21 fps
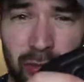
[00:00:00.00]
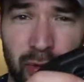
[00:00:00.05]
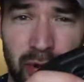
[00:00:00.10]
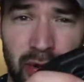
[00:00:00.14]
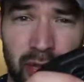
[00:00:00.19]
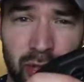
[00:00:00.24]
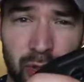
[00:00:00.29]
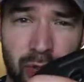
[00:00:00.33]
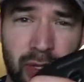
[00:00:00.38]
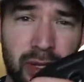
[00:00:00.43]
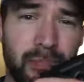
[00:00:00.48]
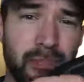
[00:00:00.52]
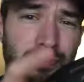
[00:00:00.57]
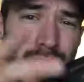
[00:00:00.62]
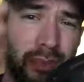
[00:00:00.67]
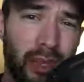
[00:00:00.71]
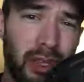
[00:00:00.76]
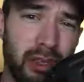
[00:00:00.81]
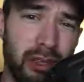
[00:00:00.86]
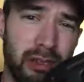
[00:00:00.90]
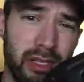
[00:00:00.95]
this for Android.
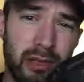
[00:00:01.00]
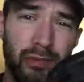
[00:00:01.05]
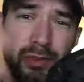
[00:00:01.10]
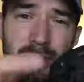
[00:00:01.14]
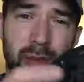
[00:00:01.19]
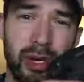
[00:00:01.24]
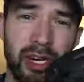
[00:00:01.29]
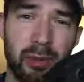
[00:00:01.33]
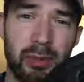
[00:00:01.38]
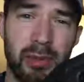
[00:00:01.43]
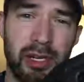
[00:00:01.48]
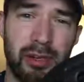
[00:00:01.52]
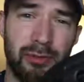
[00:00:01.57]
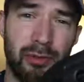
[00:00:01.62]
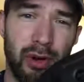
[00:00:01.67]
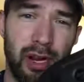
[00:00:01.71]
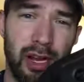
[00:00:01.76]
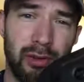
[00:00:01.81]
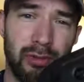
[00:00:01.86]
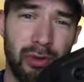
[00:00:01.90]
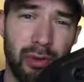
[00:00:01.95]
Definitely recommend it
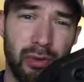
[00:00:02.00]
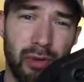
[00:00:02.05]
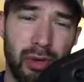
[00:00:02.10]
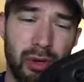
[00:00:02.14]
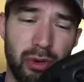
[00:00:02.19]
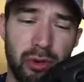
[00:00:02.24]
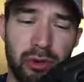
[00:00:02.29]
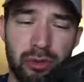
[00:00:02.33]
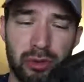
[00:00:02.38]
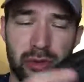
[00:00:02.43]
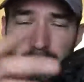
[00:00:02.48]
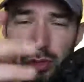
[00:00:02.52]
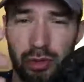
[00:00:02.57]
for iPhone though.